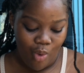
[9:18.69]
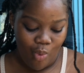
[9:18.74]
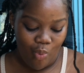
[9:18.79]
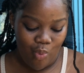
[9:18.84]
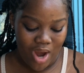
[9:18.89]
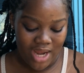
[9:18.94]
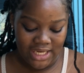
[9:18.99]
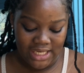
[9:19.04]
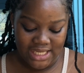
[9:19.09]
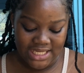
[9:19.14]

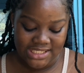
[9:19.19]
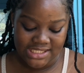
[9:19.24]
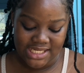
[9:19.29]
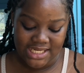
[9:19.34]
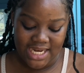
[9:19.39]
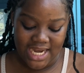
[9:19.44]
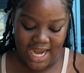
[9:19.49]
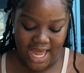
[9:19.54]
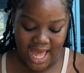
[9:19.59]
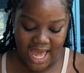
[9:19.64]
what is
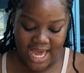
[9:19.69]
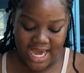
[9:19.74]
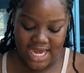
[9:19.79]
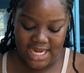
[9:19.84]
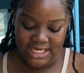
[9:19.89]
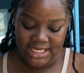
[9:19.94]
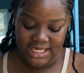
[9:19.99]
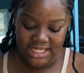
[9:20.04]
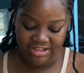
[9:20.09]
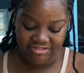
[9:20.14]
it like
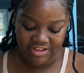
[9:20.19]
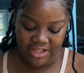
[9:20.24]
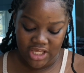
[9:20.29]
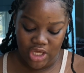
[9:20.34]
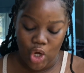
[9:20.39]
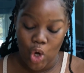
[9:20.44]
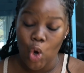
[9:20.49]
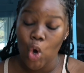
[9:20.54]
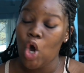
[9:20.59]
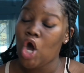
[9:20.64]

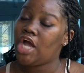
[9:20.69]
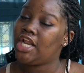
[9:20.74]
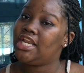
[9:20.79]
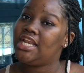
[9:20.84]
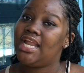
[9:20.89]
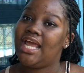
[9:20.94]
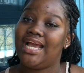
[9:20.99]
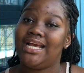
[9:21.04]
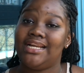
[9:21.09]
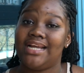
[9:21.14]
living
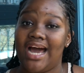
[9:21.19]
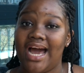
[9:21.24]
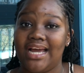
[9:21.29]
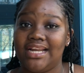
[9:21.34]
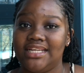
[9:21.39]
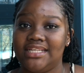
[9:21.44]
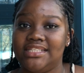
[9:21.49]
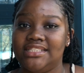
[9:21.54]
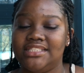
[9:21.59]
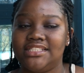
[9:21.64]
on an
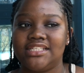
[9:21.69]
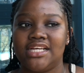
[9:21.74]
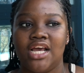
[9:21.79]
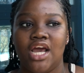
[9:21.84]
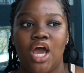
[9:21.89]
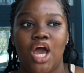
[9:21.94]
island?